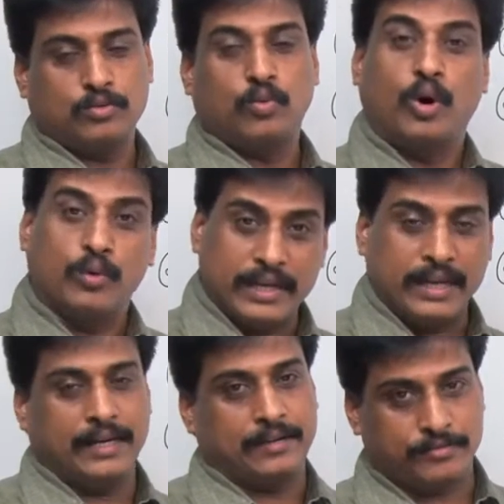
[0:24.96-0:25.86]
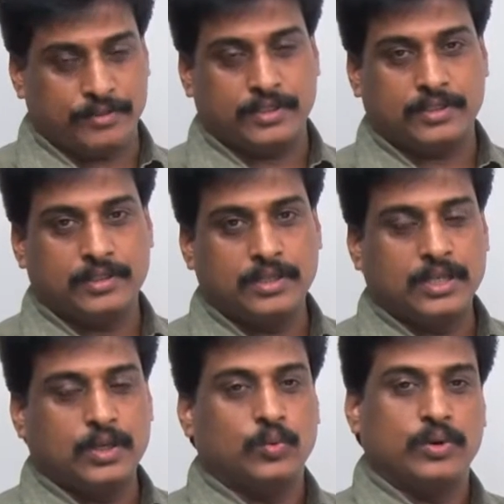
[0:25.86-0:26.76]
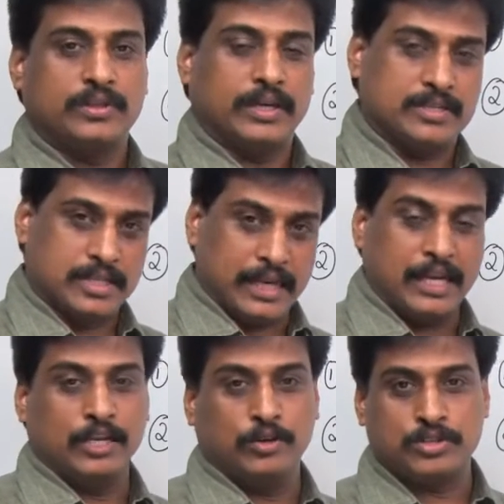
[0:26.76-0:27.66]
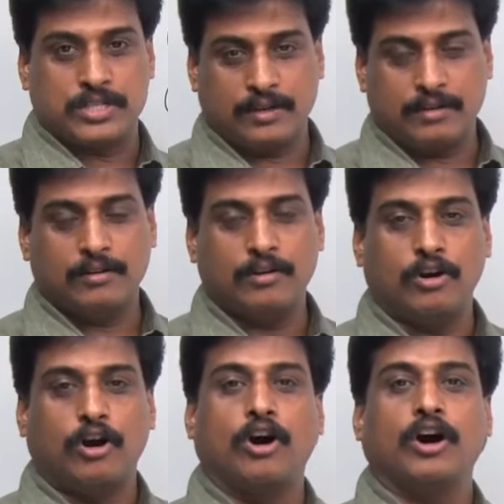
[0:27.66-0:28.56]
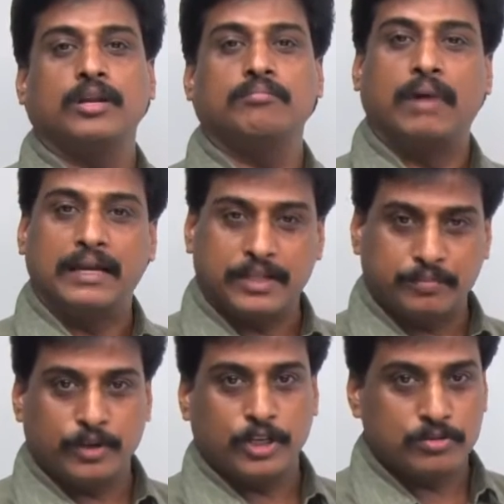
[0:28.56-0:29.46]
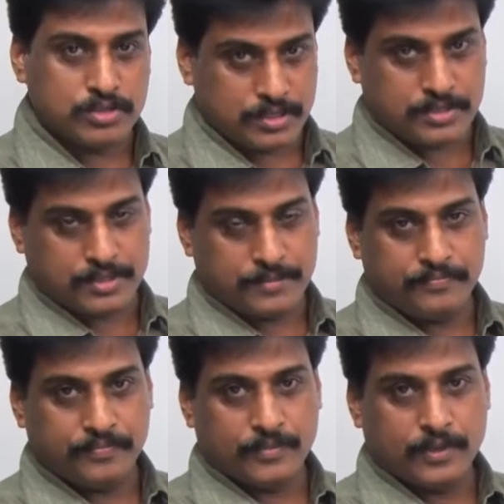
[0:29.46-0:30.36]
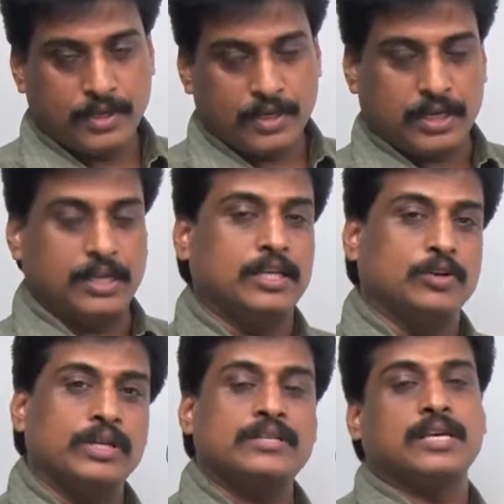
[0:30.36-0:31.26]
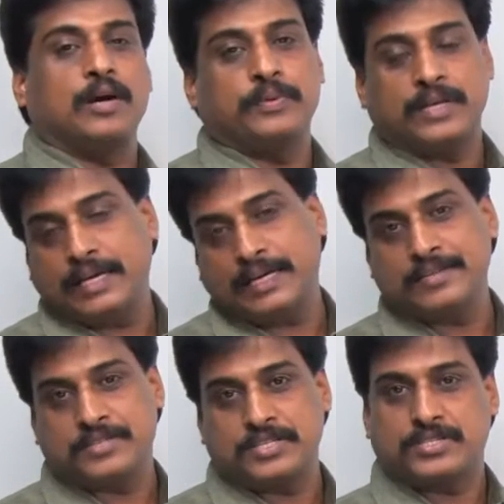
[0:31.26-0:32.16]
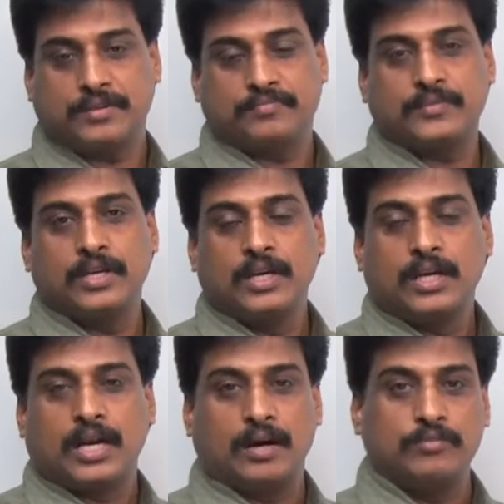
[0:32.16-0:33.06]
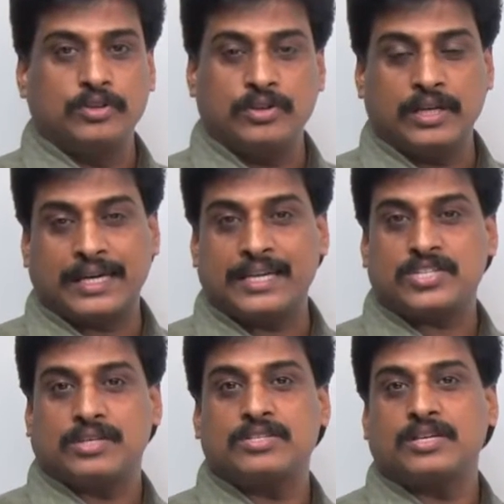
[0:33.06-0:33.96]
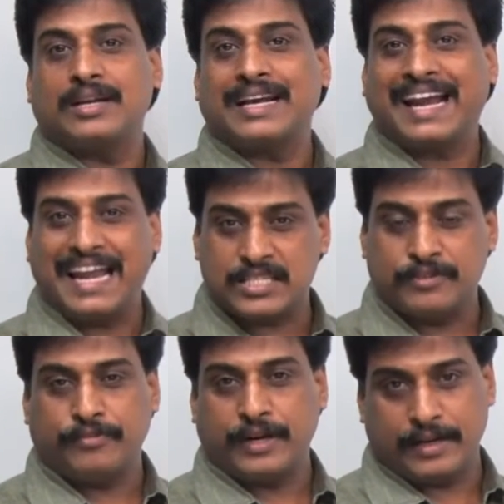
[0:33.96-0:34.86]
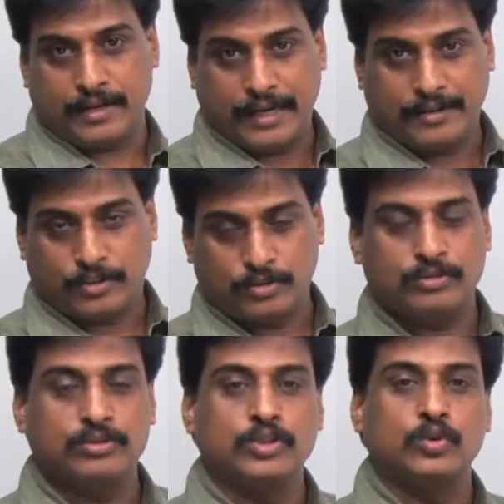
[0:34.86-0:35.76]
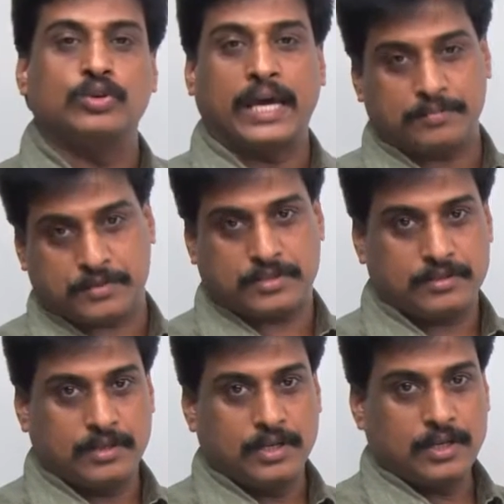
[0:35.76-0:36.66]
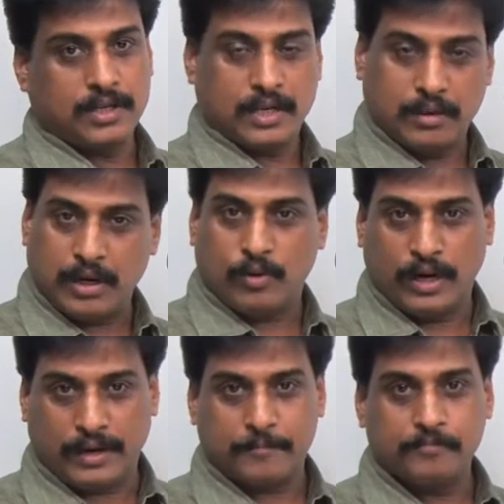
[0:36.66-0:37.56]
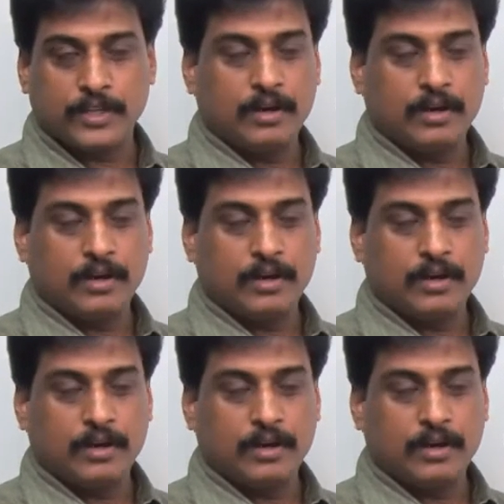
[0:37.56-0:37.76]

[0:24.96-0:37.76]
over a network with a single user or multiple users. In UNIX operating system, communications are classified into two types. Number one,